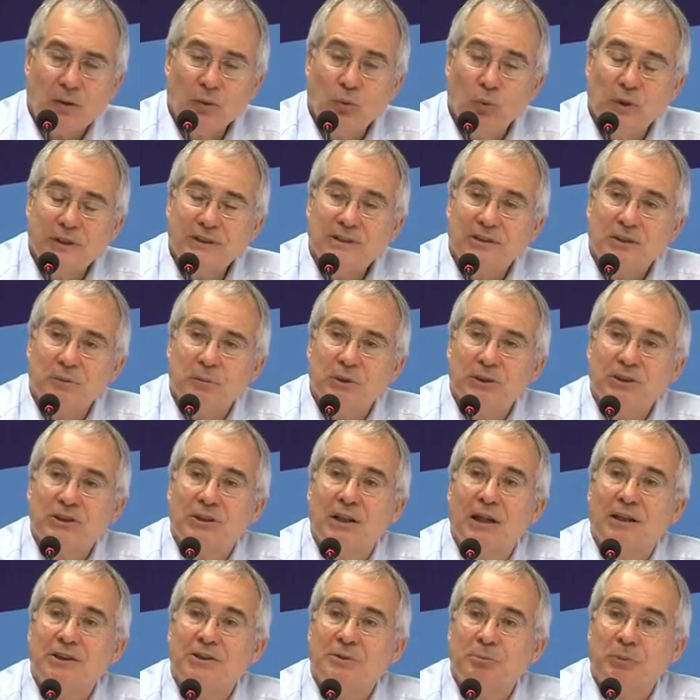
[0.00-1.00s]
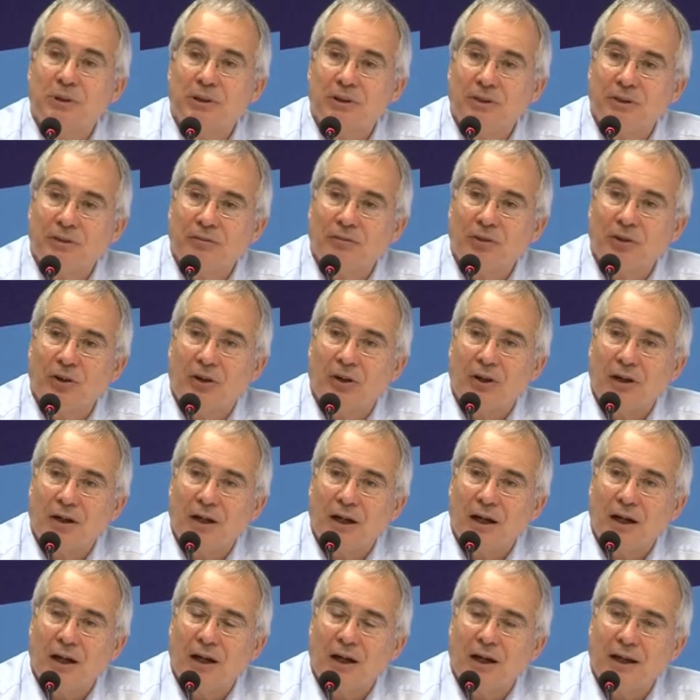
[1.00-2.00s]
wisdom and judgment of
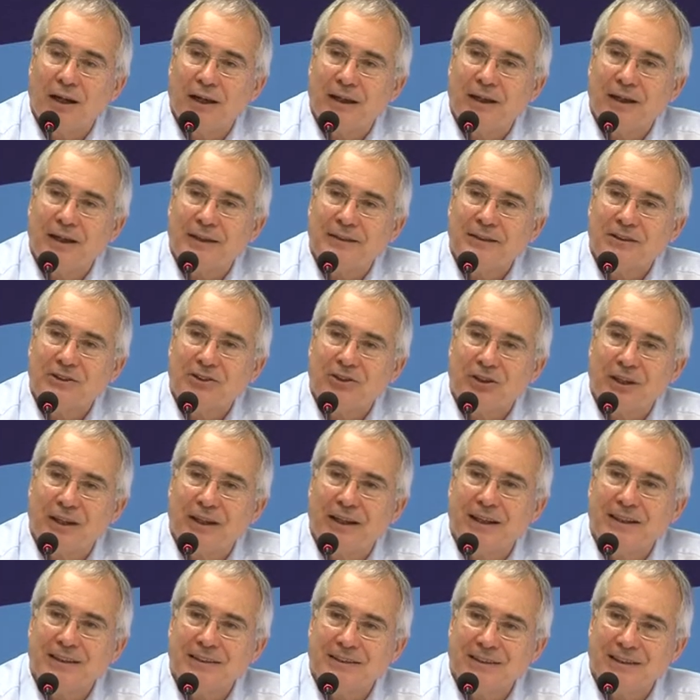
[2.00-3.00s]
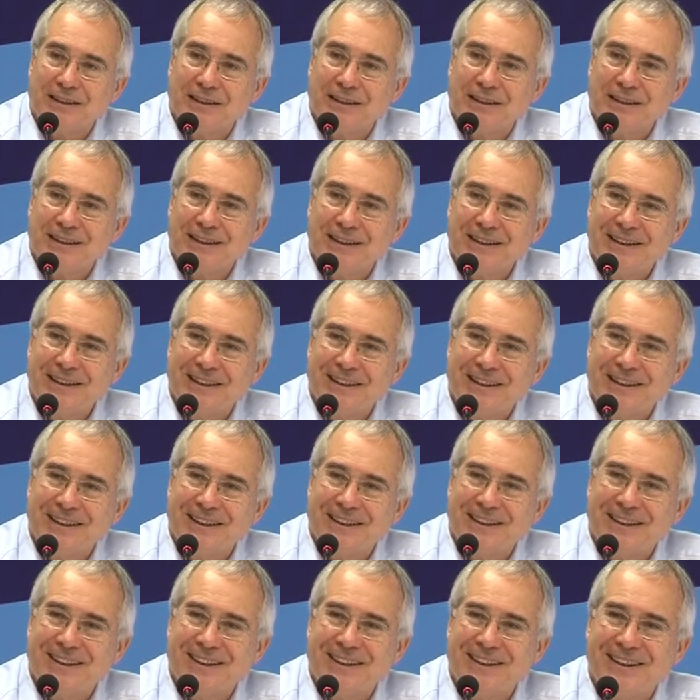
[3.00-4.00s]
your IAS training to
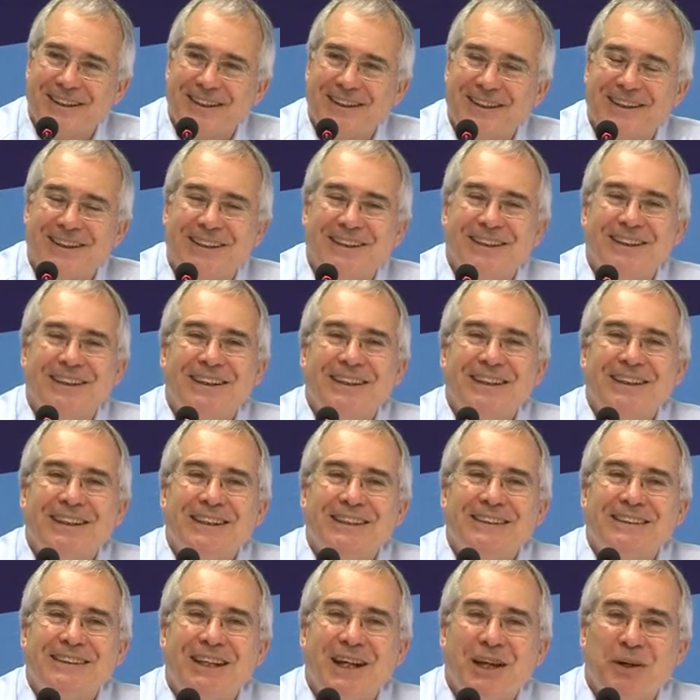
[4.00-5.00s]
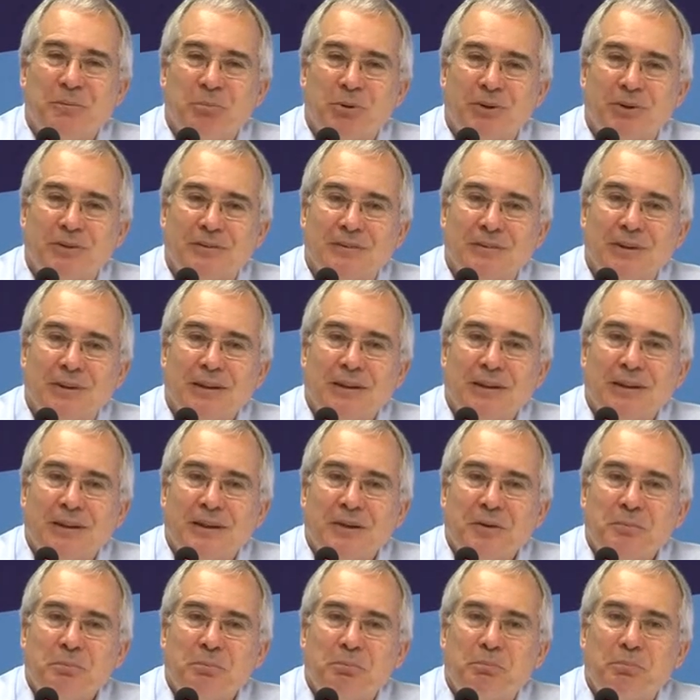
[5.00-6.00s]
the table.
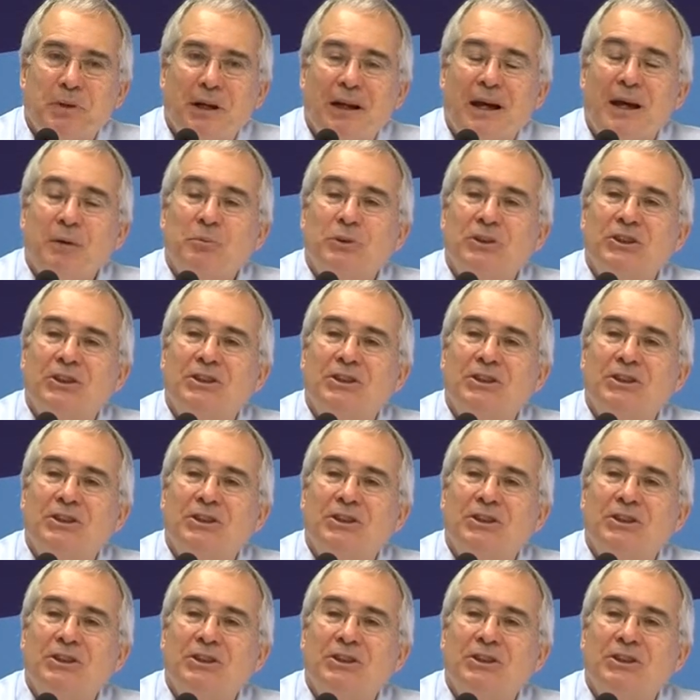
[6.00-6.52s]
But I would